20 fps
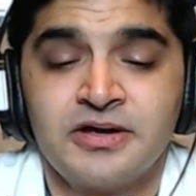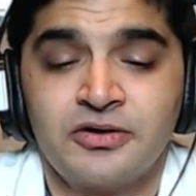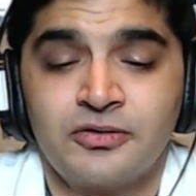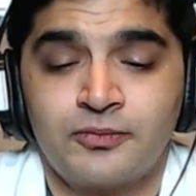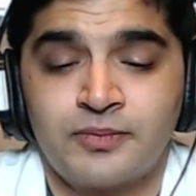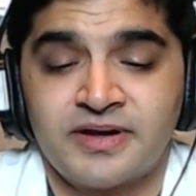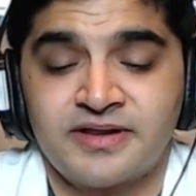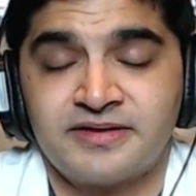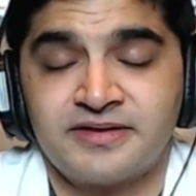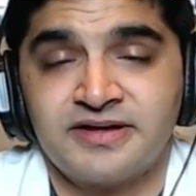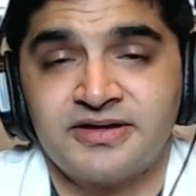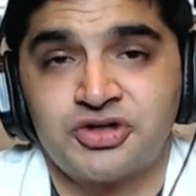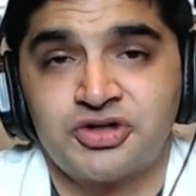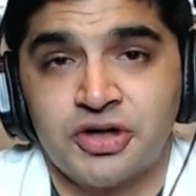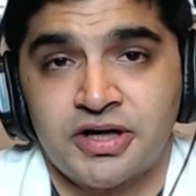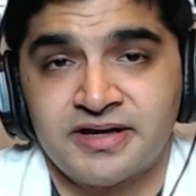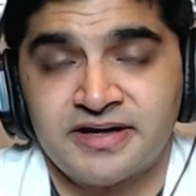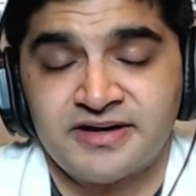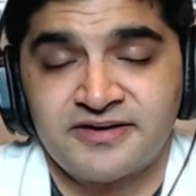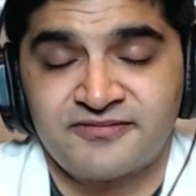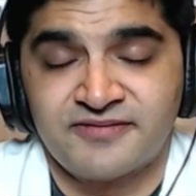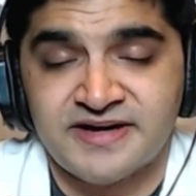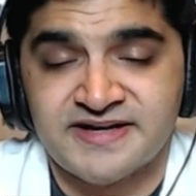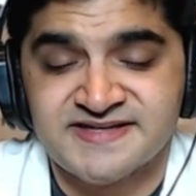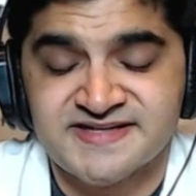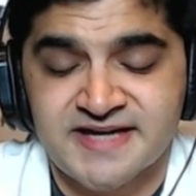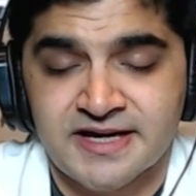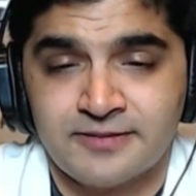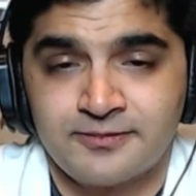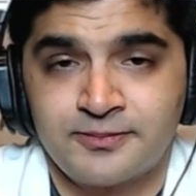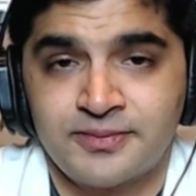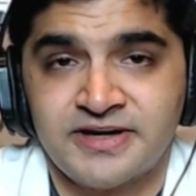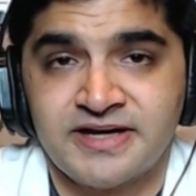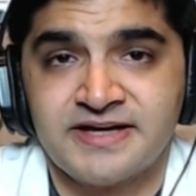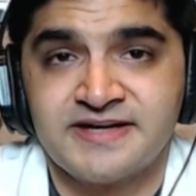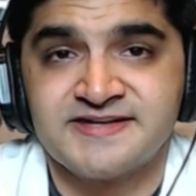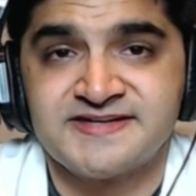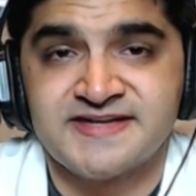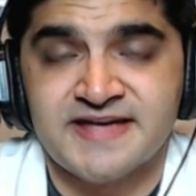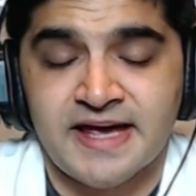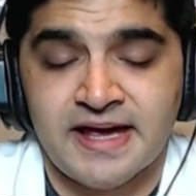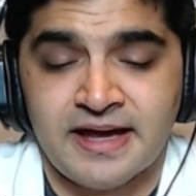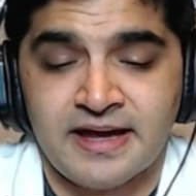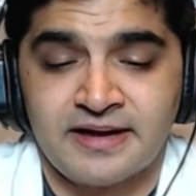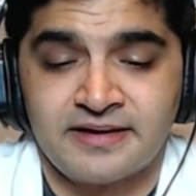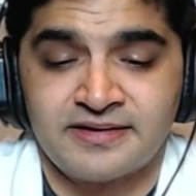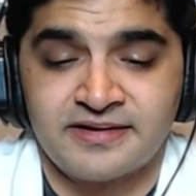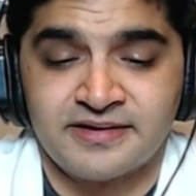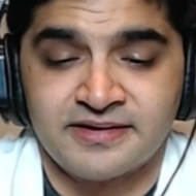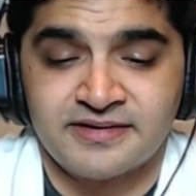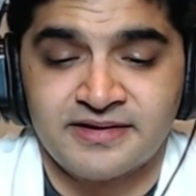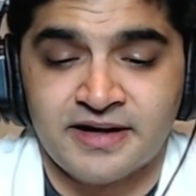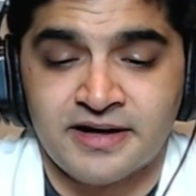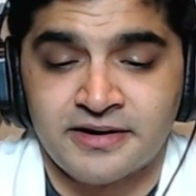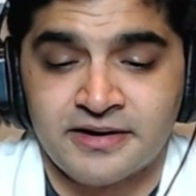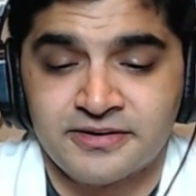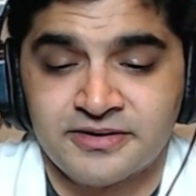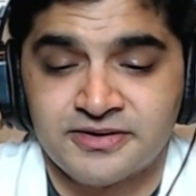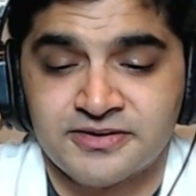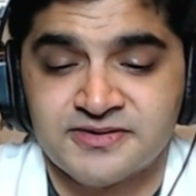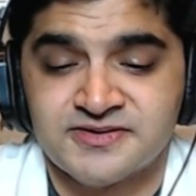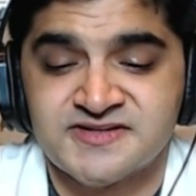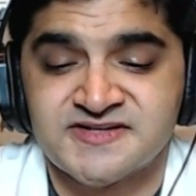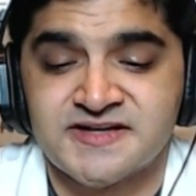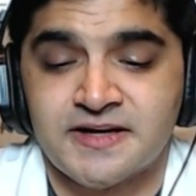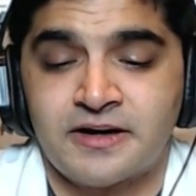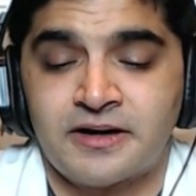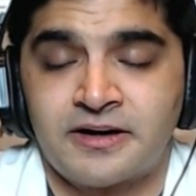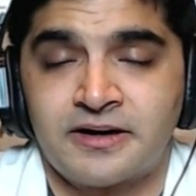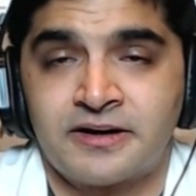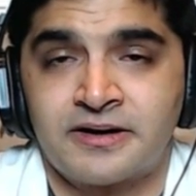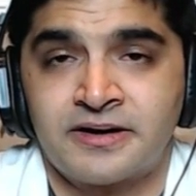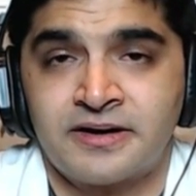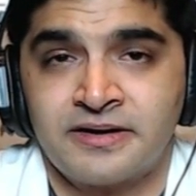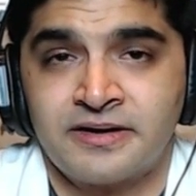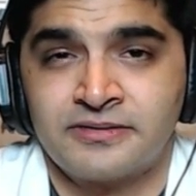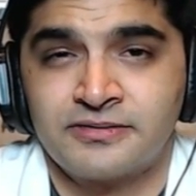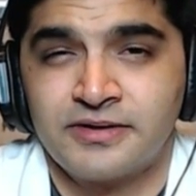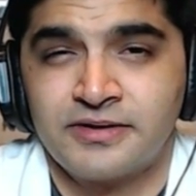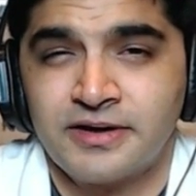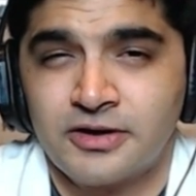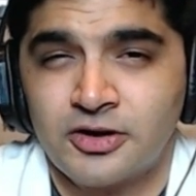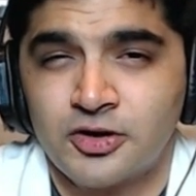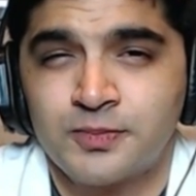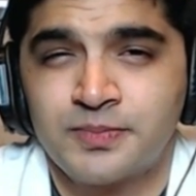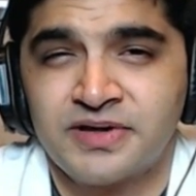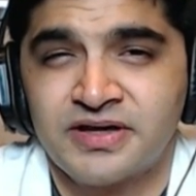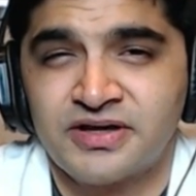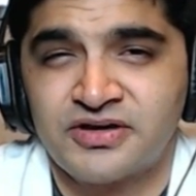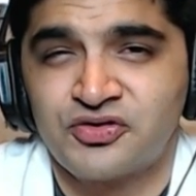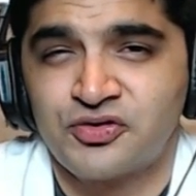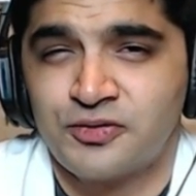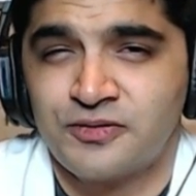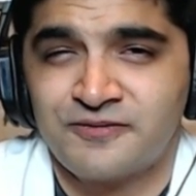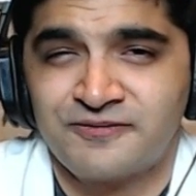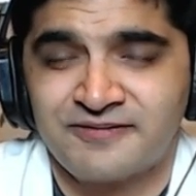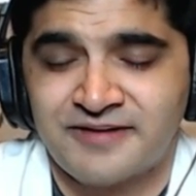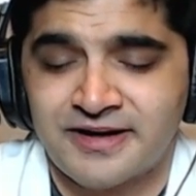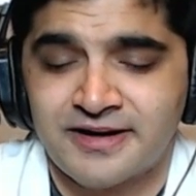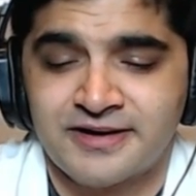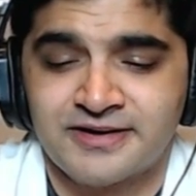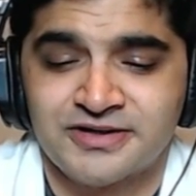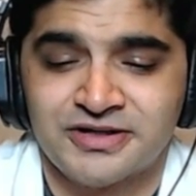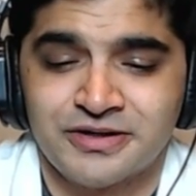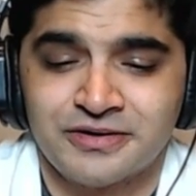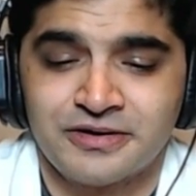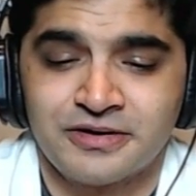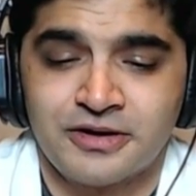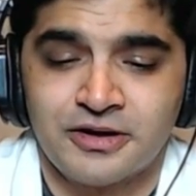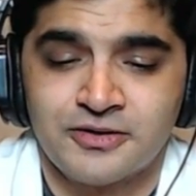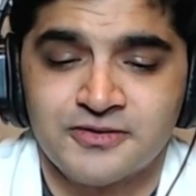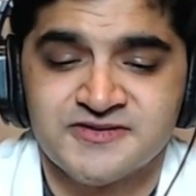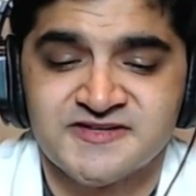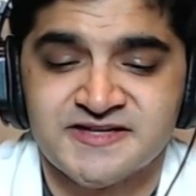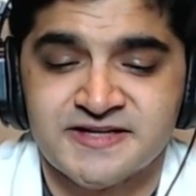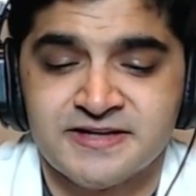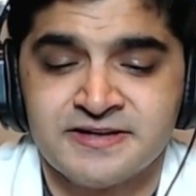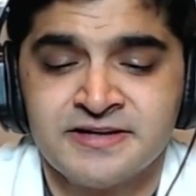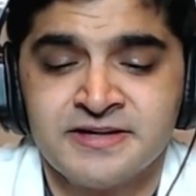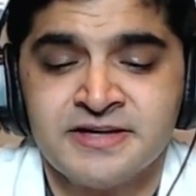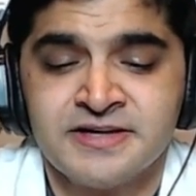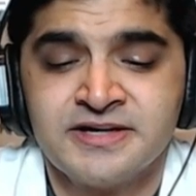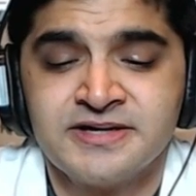when the drug and device companies and the doctors are a little bit too financially cozy.